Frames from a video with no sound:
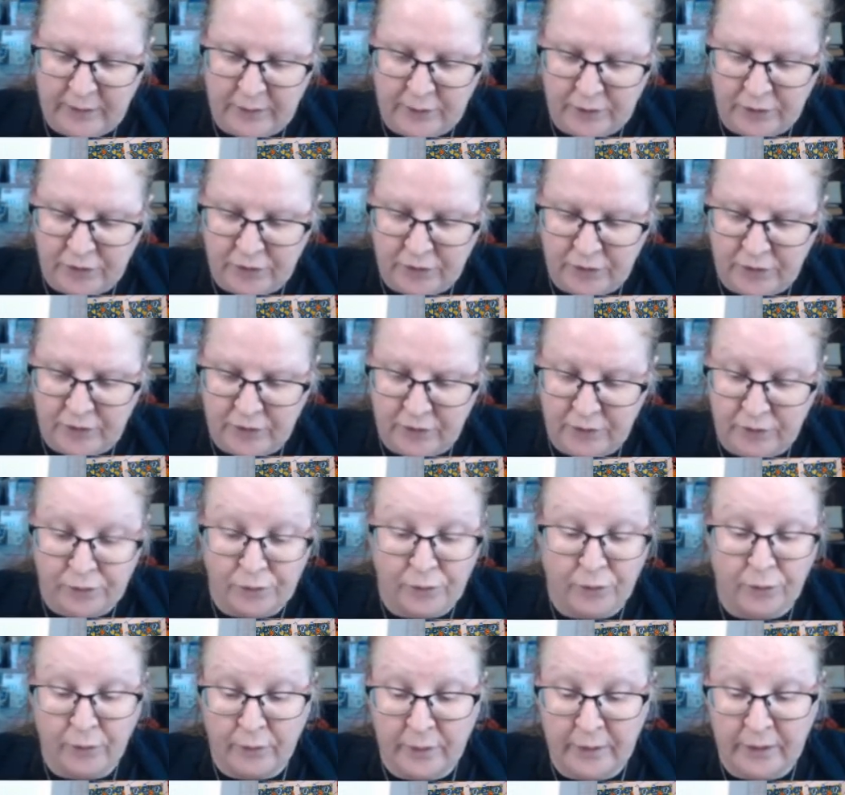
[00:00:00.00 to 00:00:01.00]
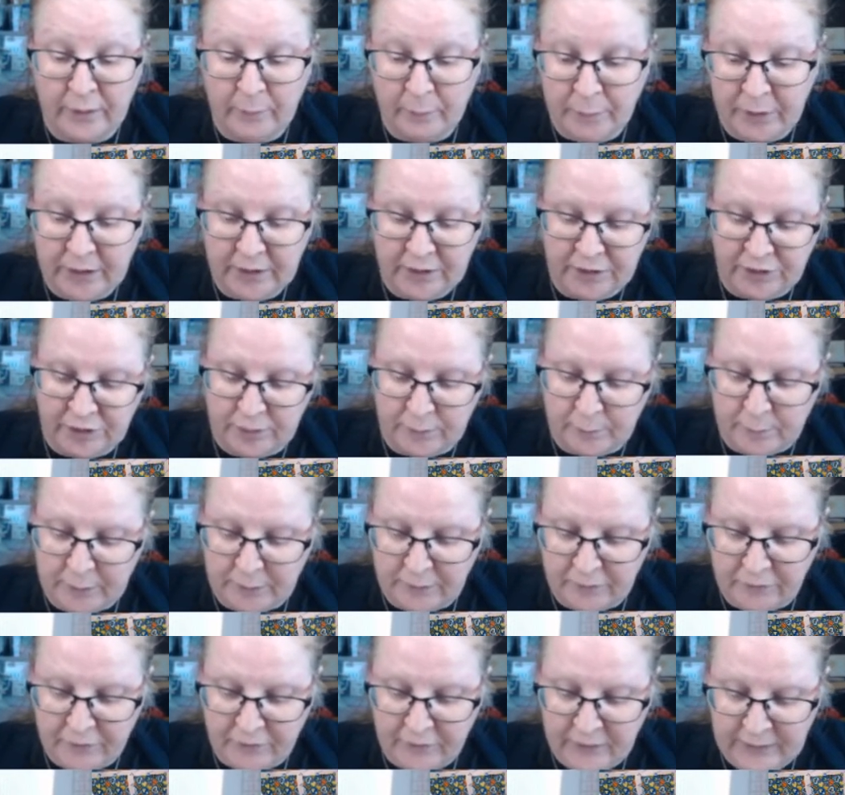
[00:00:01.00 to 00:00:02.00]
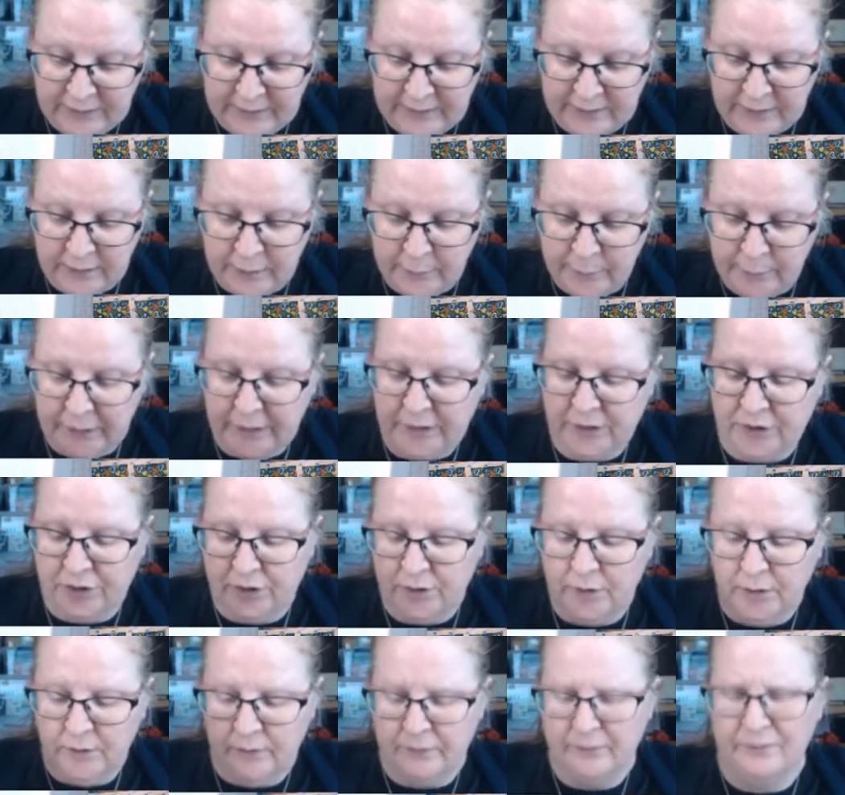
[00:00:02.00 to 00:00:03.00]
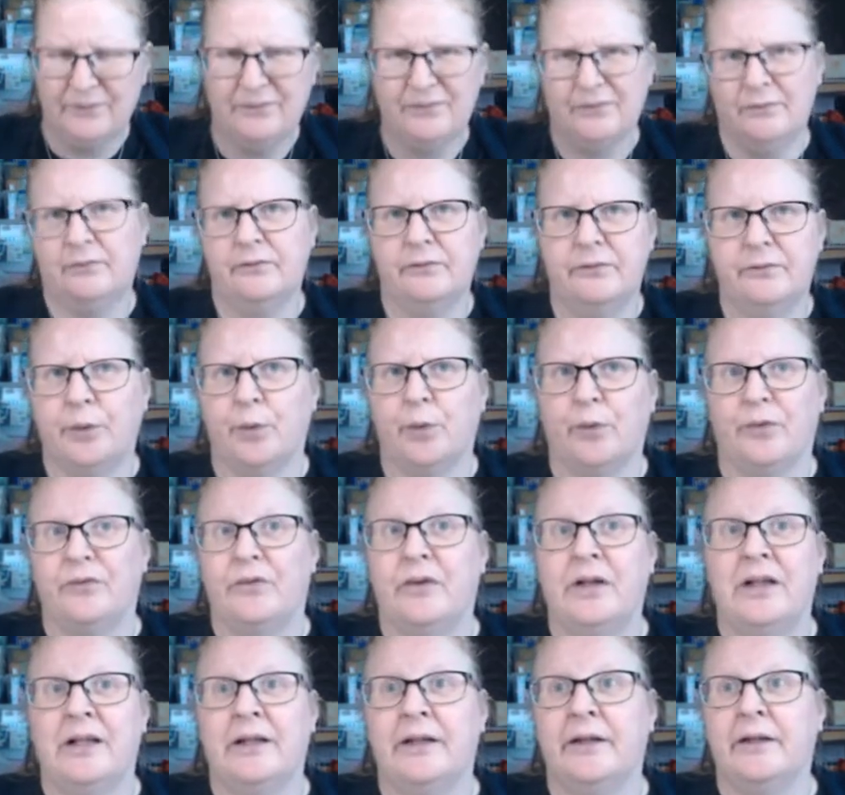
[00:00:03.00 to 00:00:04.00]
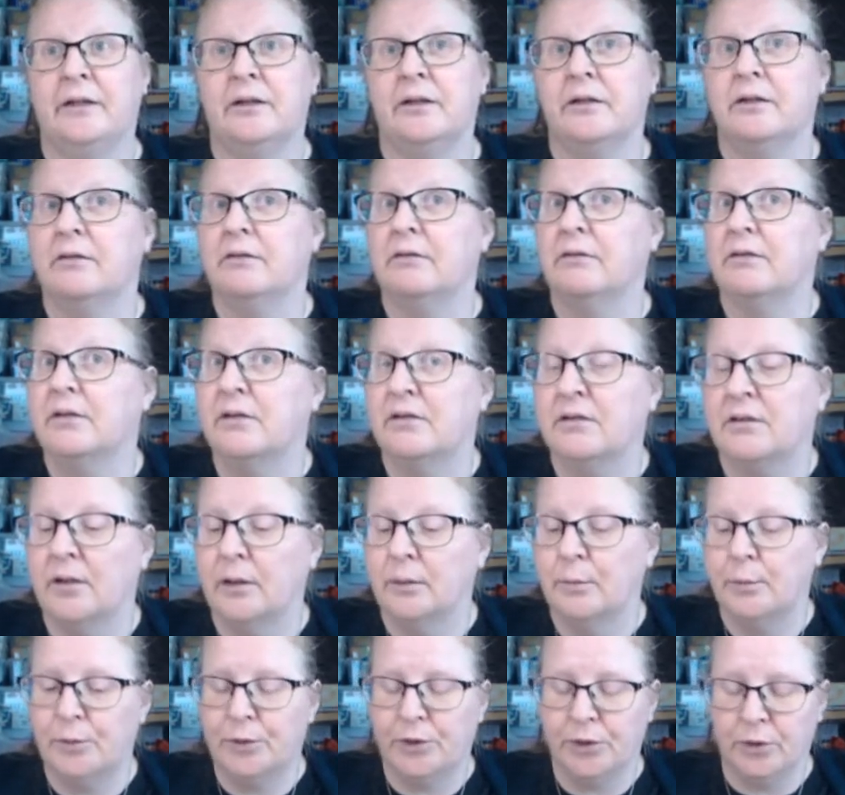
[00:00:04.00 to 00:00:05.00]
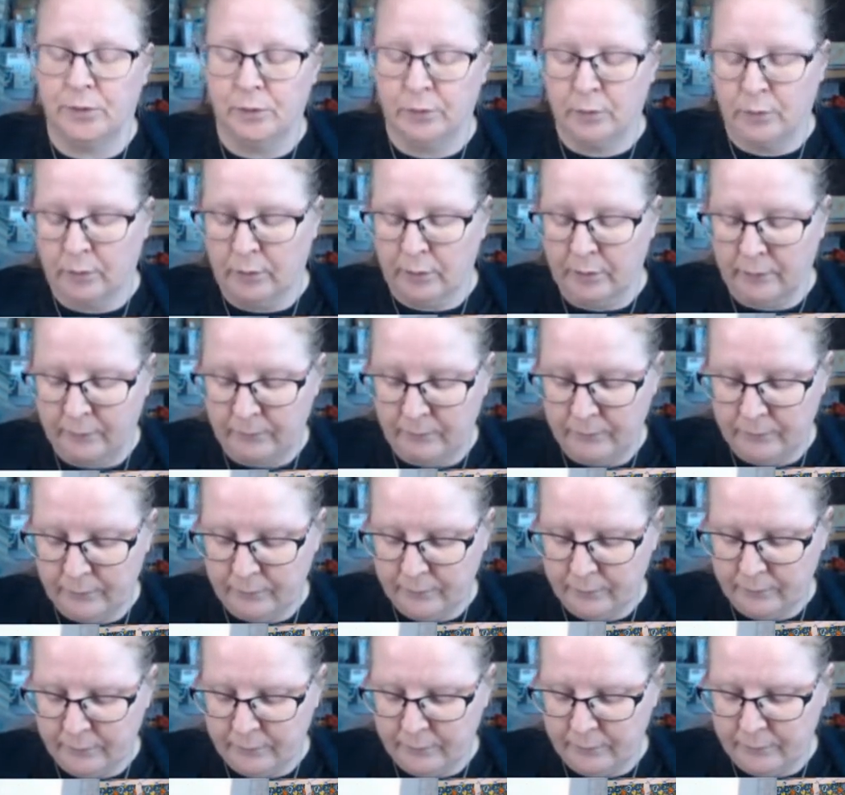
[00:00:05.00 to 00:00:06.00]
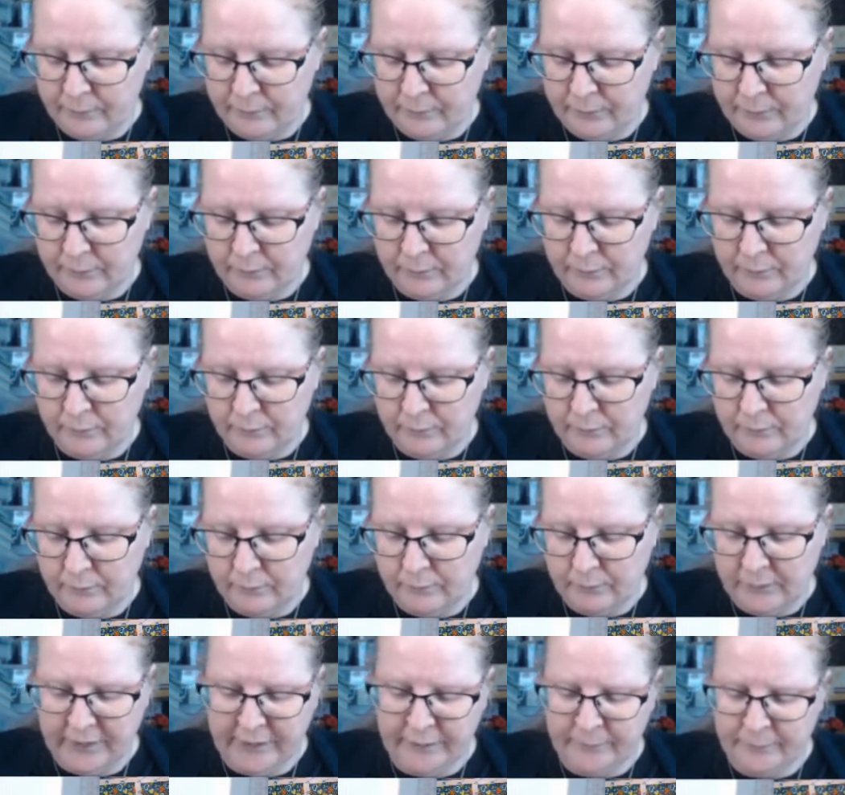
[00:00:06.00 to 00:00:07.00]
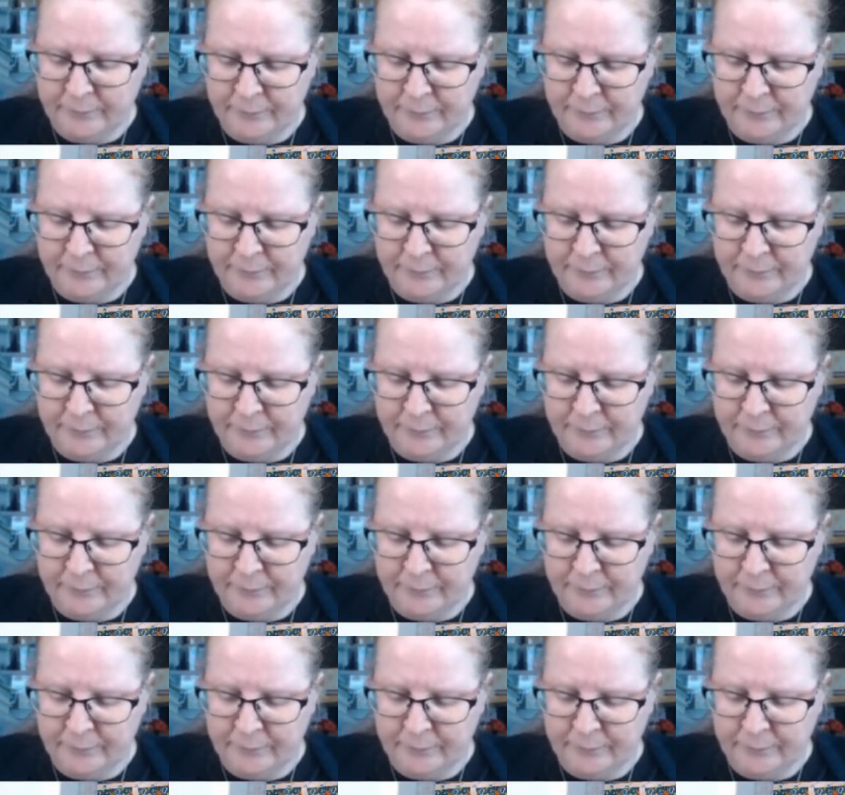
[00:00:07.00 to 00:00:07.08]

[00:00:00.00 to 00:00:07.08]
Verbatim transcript: just drawing a picture, but feeling the picture or feeling the sculpture, or yeah.